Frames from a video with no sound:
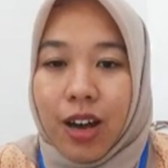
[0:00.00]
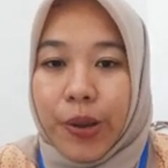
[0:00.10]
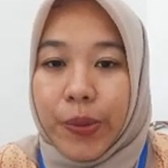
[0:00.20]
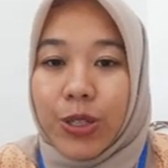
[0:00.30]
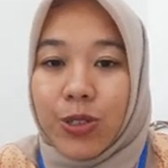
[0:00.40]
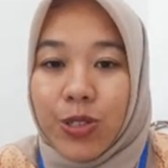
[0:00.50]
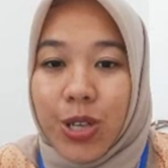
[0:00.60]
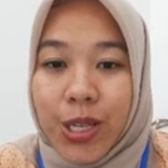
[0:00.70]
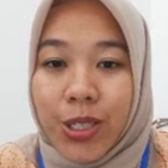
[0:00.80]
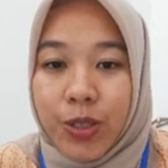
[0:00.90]
I want to
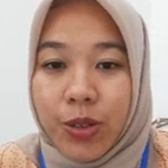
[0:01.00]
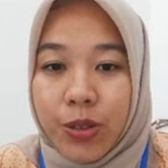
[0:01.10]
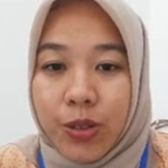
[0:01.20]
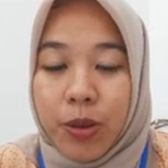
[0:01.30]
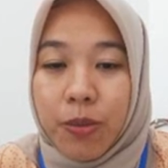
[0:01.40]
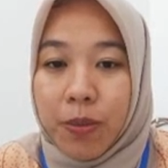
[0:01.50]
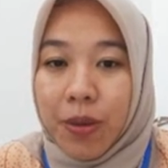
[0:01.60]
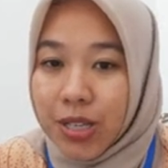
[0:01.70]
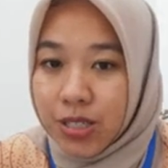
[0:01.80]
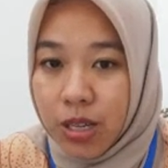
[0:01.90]
tell you about
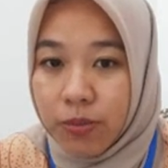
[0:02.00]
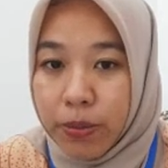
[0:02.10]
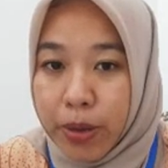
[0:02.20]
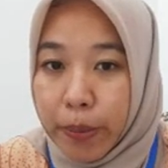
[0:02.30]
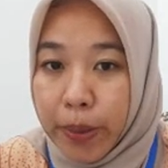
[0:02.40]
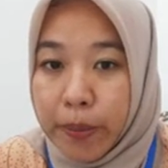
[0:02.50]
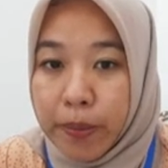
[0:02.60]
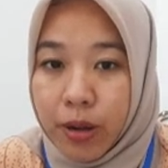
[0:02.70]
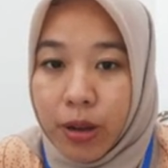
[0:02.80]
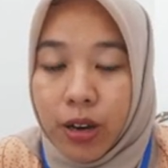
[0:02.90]
myself and my
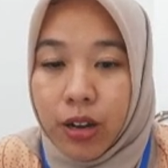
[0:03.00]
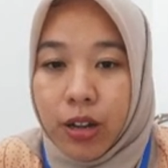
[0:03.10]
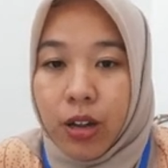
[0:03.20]
member.